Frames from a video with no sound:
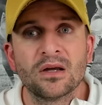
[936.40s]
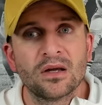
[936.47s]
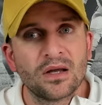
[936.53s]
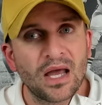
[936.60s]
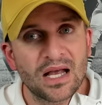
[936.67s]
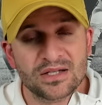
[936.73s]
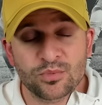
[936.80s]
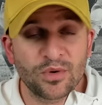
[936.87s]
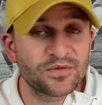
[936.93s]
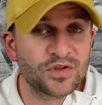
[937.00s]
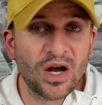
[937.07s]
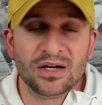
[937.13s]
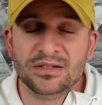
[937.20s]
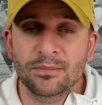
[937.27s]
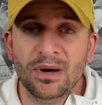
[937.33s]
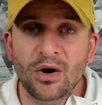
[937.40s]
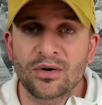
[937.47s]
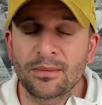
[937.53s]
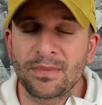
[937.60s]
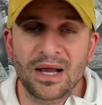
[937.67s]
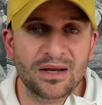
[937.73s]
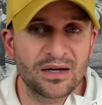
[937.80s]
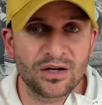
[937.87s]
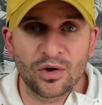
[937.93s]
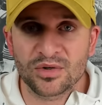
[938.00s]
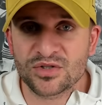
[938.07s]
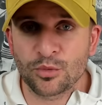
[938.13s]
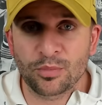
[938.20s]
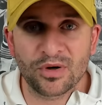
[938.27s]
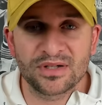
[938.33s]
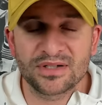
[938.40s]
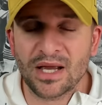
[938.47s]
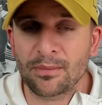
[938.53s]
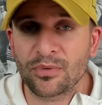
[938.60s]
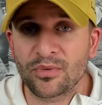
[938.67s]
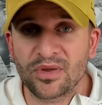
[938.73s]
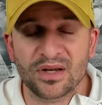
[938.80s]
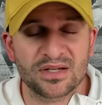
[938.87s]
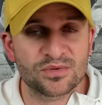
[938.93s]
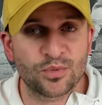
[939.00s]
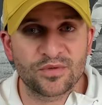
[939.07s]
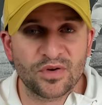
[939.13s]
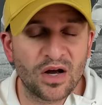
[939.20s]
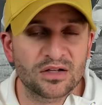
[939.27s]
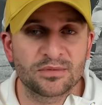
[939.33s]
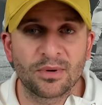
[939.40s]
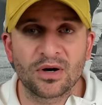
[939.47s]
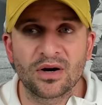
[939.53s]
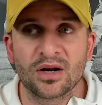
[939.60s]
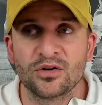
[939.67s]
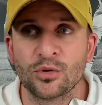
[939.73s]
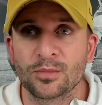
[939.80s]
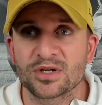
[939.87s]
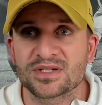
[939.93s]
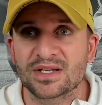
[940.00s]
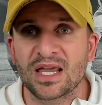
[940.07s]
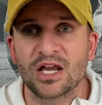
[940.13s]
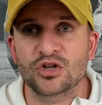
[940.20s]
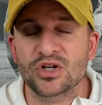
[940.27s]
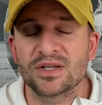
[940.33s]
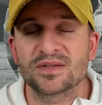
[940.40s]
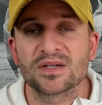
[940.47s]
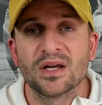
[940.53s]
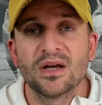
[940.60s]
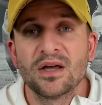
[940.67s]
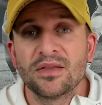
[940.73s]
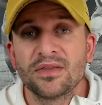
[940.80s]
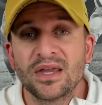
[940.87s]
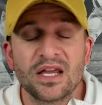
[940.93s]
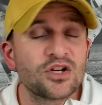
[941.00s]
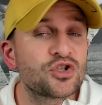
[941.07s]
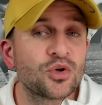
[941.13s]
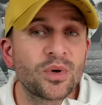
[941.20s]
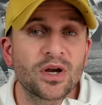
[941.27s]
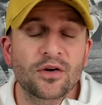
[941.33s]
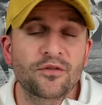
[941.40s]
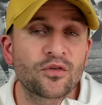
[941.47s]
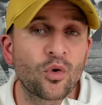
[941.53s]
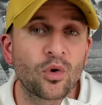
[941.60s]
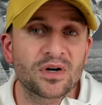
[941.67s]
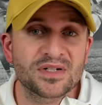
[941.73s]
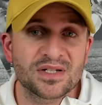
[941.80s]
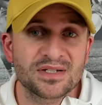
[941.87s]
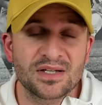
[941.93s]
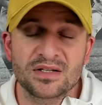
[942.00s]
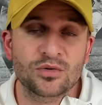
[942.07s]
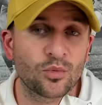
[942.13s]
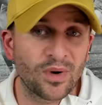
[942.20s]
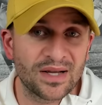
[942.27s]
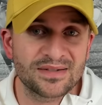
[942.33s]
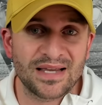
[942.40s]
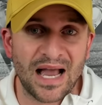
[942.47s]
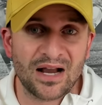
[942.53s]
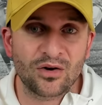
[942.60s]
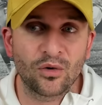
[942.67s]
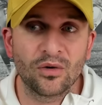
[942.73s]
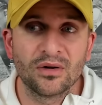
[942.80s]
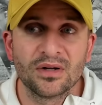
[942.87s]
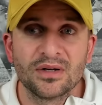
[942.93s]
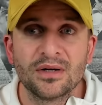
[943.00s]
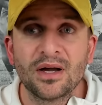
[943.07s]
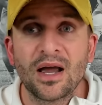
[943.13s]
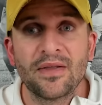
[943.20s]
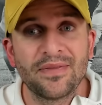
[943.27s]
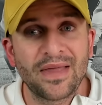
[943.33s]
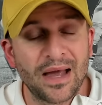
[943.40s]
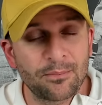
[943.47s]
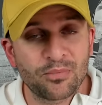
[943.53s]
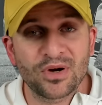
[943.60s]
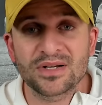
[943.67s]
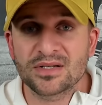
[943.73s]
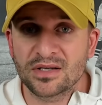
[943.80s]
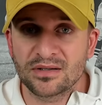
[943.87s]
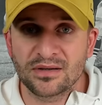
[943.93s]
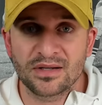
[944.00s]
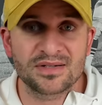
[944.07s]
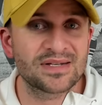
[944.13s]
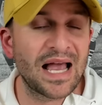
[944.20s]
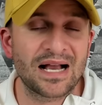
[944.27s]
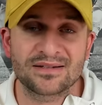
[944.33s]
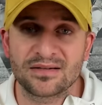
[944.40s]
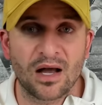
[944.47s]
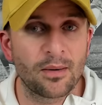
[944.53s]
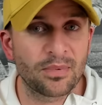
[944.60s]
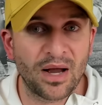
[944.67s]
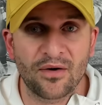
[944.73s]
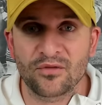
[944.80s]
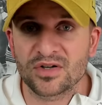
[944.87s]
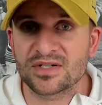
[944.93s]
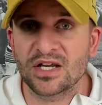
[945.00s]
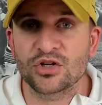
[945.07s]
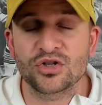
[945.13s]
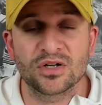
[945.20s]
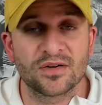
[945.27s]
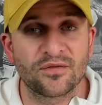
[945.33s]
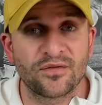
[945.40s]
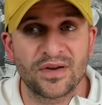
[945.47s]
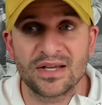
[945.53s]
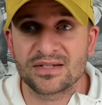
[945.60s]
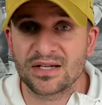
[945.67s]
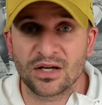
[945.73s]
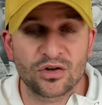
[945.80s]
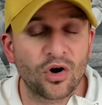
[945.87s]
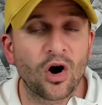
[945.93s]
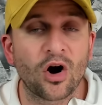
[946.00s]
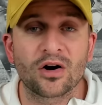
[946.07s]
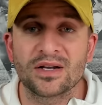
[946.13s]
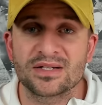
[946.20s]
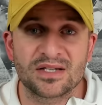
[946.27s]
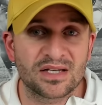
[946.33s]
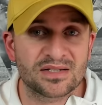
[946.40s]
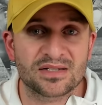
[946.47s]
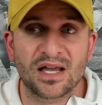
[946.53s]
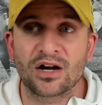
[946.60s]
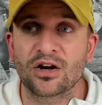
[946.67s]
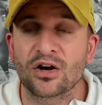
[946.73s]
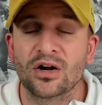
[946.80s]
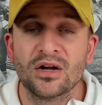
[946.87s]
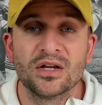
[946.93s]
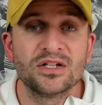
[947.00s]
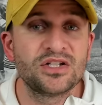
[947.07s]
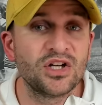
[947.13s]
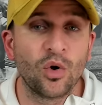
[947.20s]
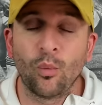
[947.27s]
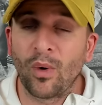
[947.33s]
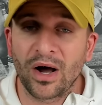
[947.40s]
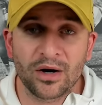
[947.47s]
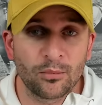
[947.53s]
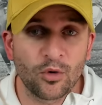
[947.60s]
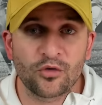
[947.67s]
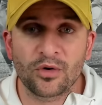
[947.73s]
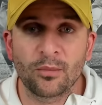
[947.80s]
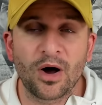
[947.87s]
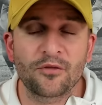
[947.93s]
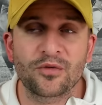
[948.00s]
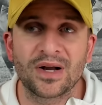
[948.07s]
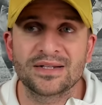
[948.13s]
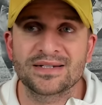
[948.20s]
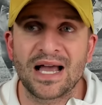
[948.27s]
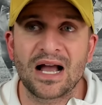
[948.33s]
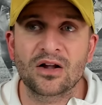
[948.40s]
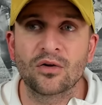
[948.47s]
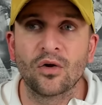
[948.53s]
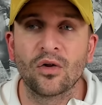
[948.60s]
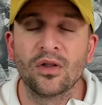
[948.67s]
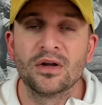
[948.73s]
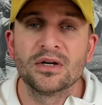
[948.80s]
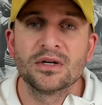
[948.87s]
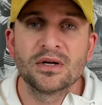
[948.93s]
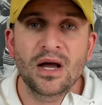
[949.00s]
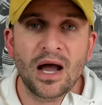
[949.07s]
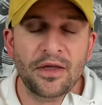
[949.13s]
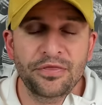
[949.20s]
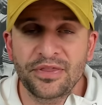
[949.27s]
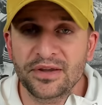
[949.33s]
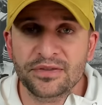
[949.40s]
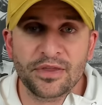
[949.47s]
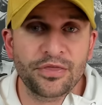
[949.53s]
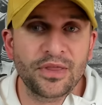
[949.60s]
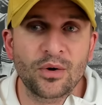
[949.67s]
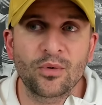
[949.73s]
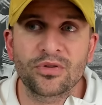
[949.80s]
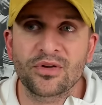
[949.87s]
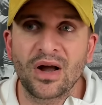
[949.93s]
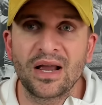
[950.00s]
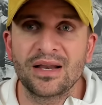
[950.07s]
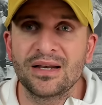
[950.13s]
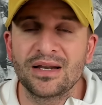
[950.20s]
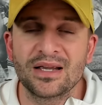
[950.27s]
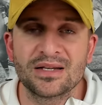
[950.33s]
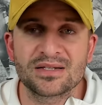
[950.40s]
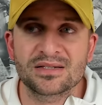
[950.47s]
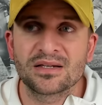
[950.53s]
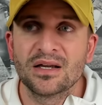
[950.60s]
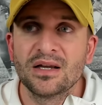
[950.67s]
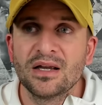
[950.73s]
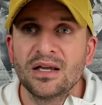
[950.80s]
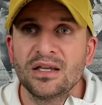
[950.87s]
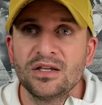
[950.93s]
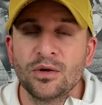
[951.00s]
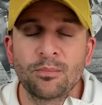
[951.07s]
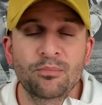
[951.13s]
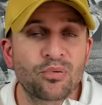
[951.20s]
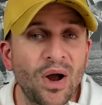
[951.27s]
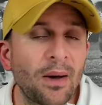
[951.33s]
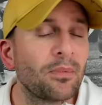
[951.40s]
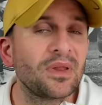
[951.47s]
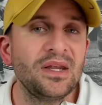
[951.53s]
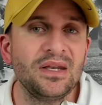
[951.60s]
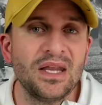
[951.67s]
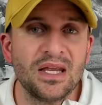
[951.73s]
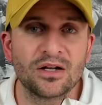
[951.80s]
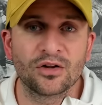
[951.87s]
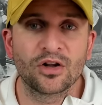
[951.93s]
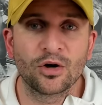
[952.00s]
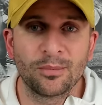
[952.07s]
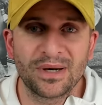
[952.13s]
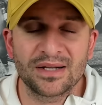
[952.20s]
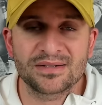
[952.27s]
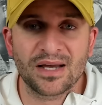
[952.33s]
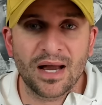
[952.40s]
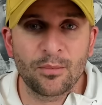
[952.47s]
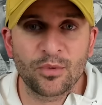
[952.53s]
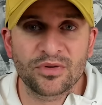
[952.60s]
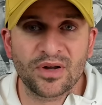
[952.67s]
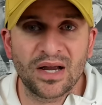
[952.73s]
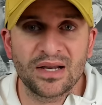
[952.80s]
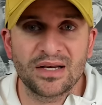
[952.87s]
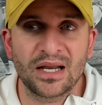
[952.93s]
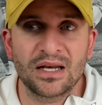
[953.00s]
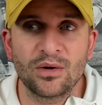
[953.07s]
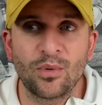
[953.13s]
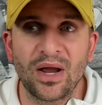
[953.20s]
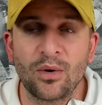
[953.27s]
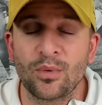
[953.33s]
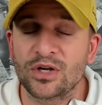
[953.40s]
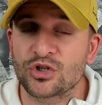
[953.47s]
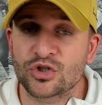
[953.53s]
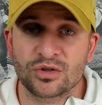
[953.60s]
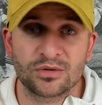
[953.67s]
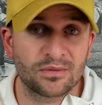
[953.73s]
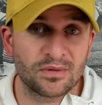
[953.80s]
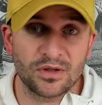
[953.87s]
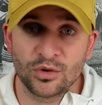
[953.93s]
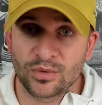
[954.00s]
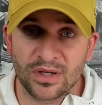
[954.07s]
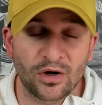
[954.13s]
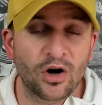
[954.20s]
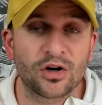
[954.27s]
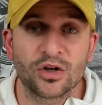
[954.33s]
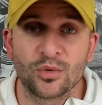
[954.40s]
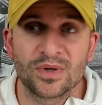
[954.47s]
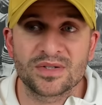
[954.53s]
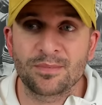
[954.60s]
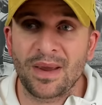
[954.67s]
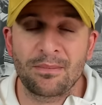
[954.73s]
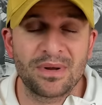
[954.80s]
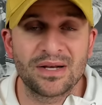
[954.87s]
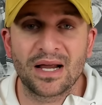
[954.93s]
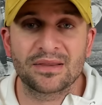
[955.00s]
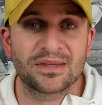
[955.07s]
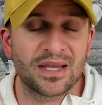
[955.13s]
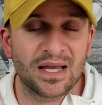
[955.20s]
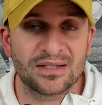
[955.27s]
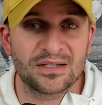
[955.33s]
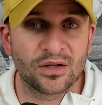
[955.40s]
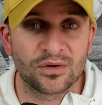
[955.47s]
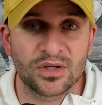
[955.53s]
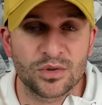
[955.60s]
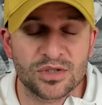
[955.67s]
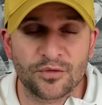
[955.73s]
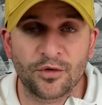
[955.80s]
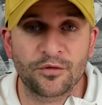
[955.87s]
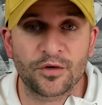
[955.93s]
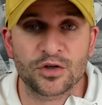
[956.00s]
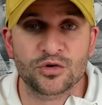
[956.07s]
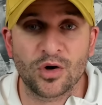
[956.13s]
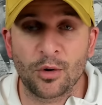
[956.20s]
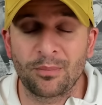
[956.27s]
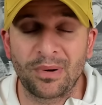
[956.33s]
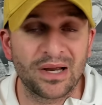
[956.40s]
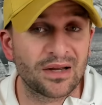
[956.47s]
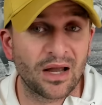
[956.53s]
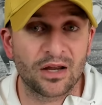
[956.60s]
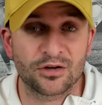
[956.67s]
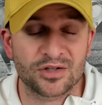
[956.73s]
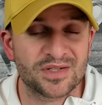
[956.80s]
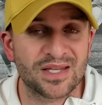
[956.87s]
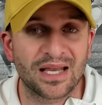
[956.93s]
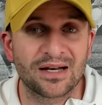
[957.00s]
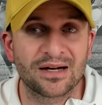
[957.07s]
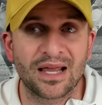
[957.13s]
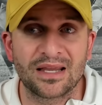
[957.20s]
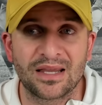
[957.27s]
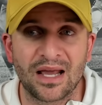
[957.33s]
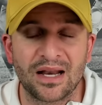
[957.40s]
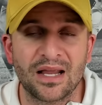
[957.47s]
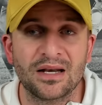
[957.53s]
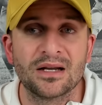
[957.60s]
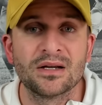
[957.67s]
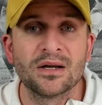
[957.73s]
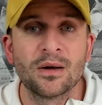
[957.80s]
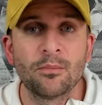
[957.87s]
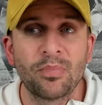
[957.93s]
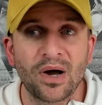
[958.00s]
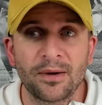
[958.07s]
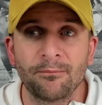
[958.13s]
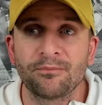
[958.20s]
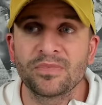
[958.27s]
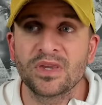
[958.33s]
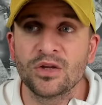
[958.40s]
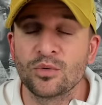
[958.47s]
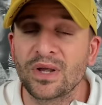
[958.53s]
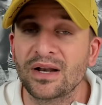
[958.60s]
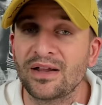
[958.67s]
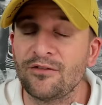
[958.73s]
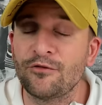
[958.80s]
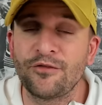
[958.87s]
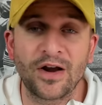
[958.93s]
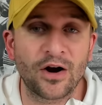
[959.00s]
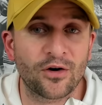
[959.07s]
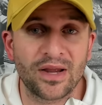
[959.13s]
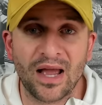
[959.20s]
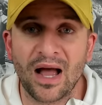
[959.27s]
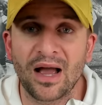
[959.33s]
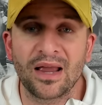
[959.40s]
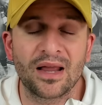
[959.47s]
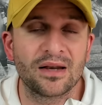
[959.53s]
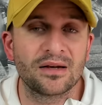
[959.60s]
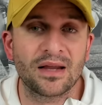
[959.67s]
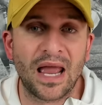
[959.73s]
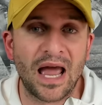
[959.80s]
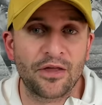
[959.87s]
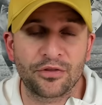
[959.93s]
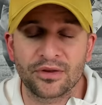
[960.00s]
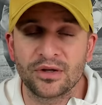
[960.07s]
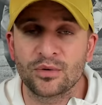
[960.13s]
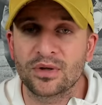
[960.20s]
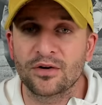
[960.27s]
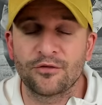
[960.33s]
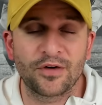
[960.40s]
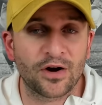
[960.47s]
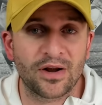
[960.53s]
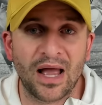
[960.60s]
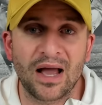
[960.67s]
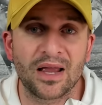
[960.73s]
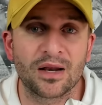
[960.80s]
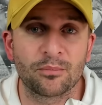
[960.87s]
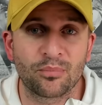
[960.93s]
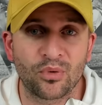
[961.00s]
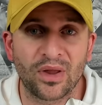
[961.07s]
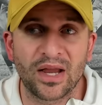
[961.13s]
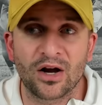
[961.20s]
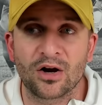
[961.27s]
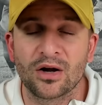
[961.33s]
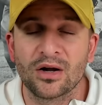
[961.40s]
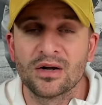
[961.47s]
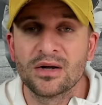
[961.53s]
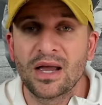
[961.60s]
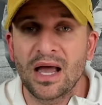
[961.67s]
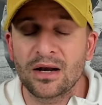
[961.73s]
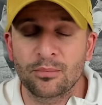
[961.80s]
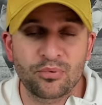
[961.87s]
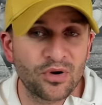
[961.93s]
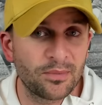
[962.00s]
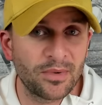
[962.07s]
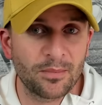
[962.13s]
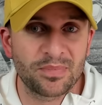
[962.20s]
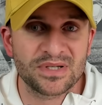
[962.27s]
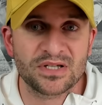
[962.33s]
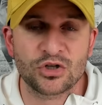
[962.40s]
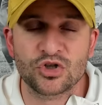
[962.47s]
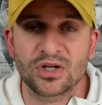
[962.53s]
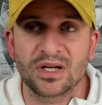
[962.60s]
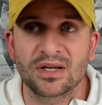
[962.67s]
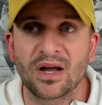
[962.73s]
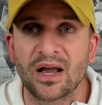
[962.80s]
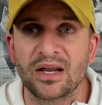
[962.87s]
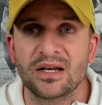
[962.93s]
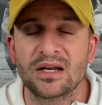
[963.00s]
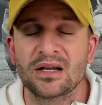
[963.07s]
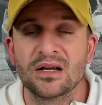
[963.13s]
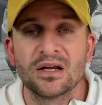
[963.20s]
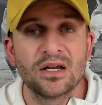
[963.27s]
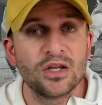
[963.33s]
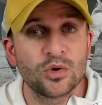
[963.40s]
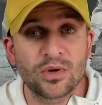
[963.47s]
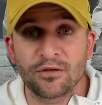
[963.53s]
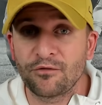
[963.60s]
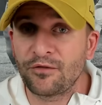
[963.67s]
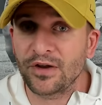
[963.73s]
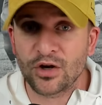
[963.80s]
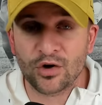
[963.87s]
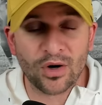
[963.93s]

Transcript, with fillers: As we've talked about, and I'm not going to go super in-depth with it because we've talked about it on numerous occasions, the issue here, of course, is he's a right tackle. And that brings in the Zach Tom conversation of, is he a guard? Is he a center? Do you want to move him off right tackle? I think the thing with Guyton is you probably need a little bit of time with Guyton anyway, which you can argue is maybe not the ideal use of a first-round pick. I understand it. I get it. But you get a very high-end athlete. You get a very high-end player at a premium position in Guyton. You can figure